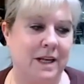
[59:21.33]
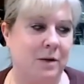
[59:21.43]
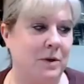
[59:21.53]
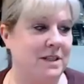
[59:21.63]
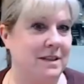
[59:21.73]

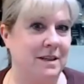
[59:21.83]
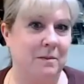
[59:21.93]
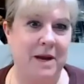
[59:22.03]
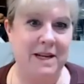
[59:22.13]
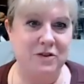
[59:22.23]
Like we did a
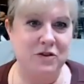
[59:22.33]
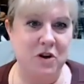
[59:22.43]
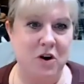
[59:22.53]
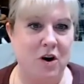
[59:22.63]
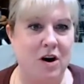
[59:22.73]
mason
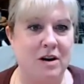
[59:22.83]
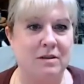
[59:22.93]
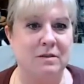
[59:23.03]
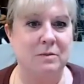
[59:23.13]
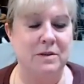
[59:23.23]

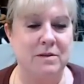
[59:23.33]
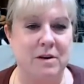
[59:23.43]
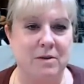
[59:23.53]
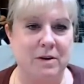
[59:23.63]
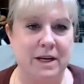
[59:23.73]
jar with
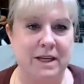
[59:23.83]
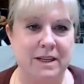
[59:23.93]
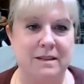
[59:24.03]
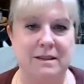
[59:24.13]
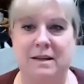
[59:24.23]
our Cricut